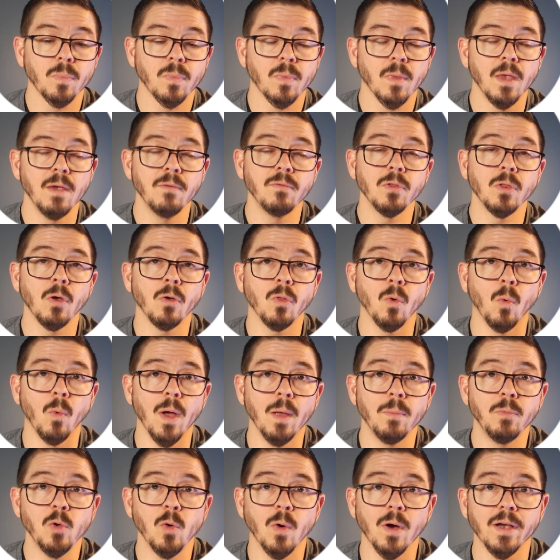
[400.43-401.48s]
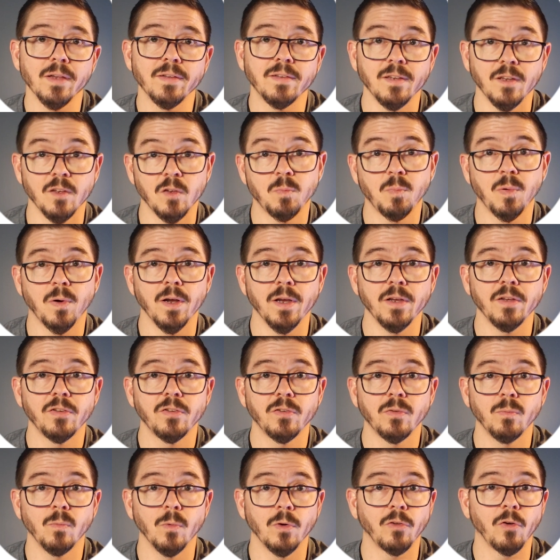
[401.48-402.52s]
Even though the web UI says
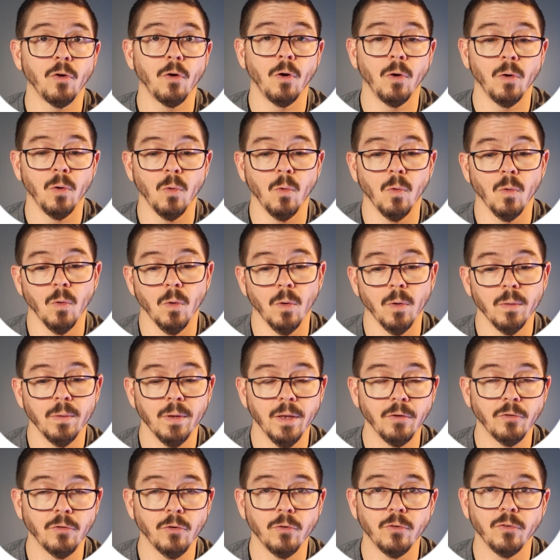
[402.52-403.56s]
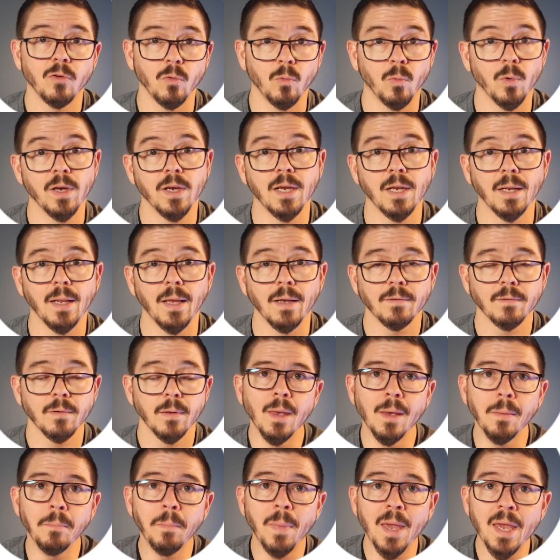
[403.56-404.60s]
press, return, or enter to reconnect,
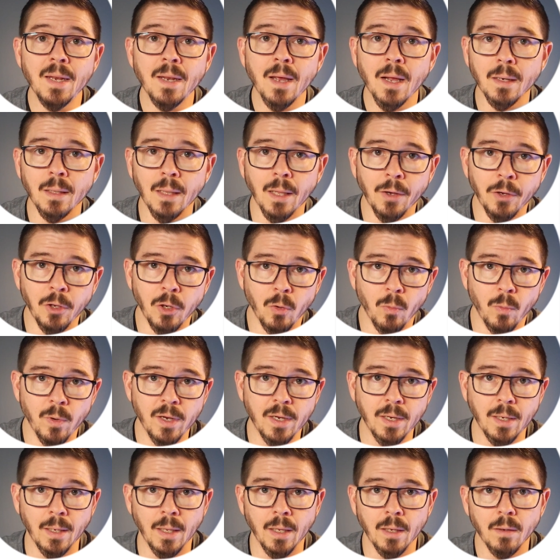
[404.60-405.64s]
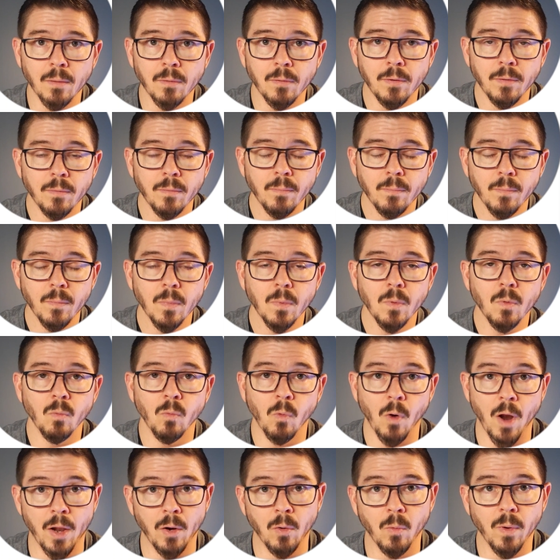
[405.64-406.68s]
it may not allow you to reconnect
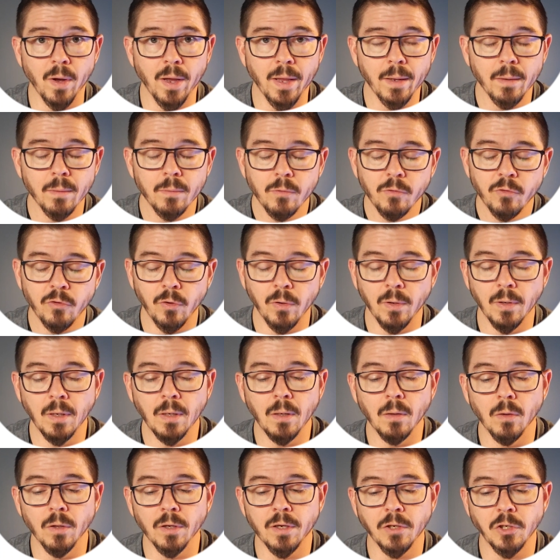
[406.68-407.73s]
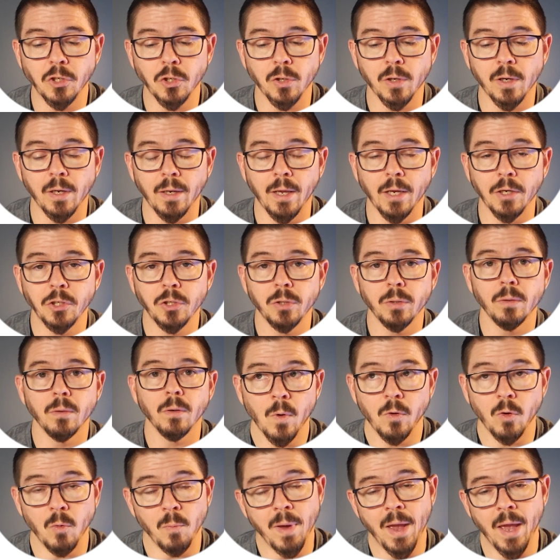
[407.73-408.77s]
right away. So you need to look at your connection
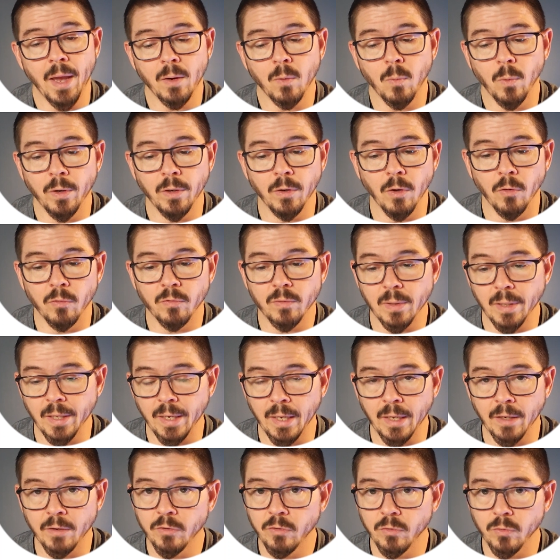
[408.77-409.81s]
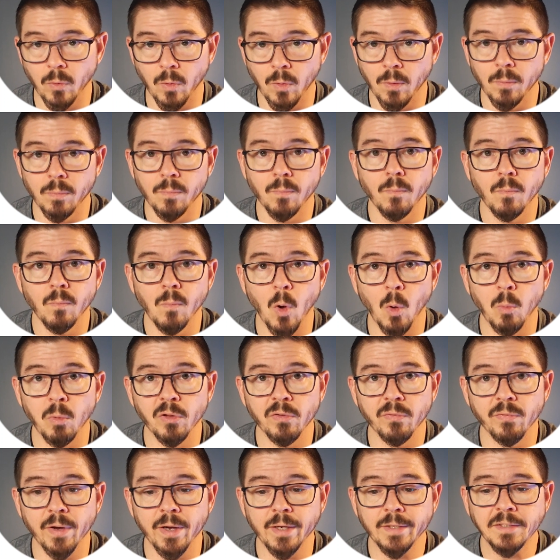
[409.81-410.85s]
on your Mac, Windows, Linux, or mobile
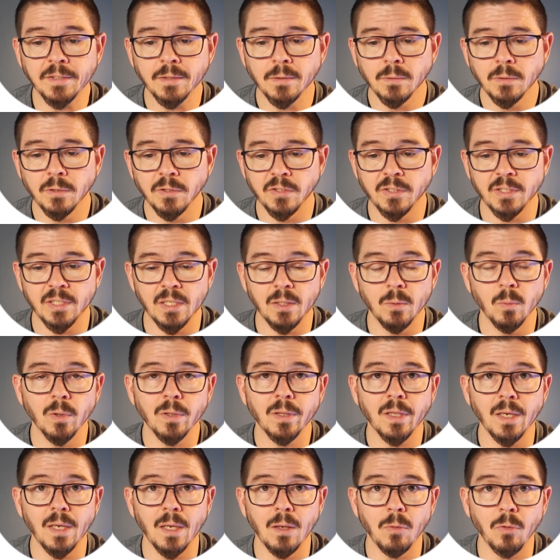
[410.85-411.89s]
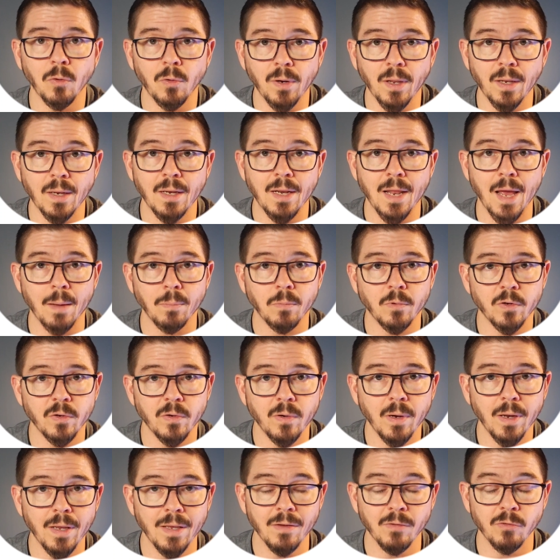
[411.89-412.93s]
device to see what the Ethernet
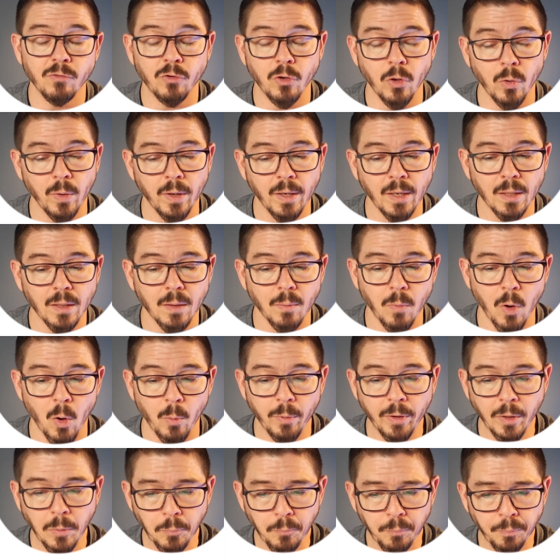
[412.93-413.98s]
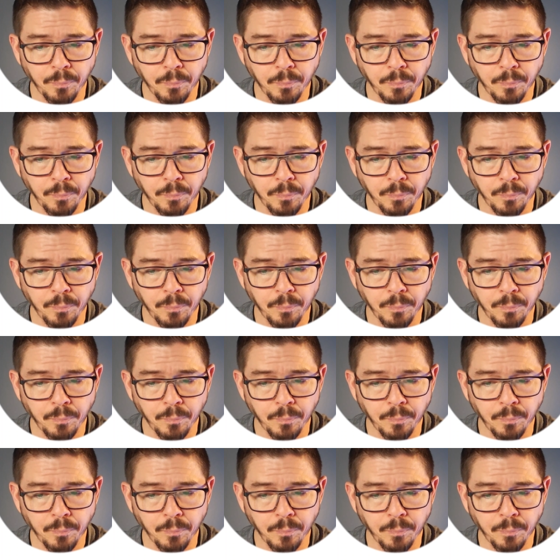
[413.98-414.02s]
adapter is doing at the moment.